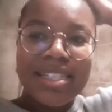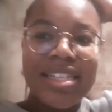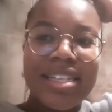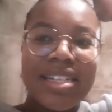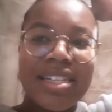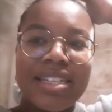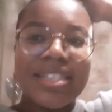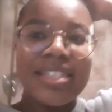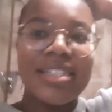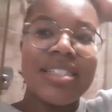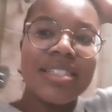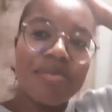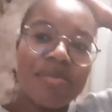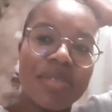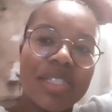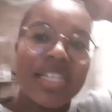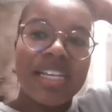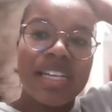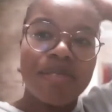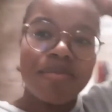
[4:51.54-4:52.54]
here
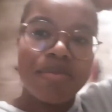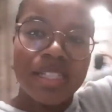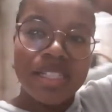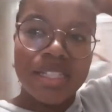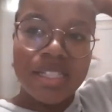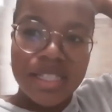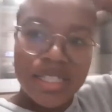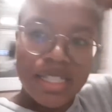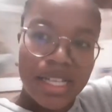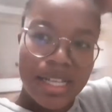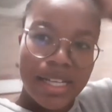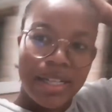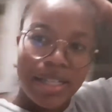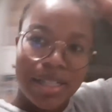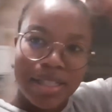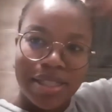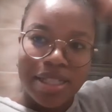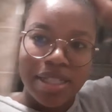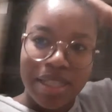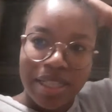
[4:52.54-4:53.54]
sometimes it
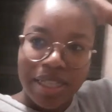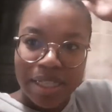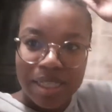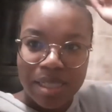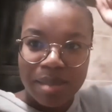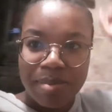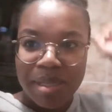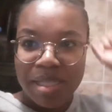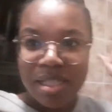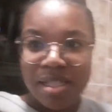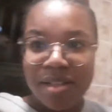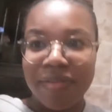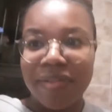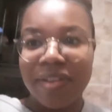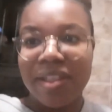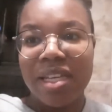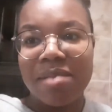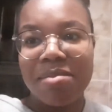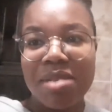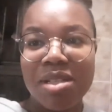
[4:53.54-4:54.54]
sucks. I think it's best if
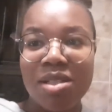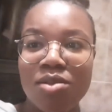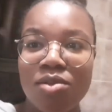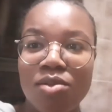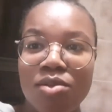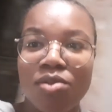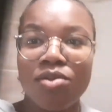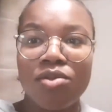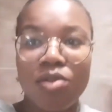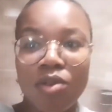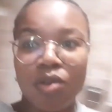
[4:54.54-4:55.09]
gamers.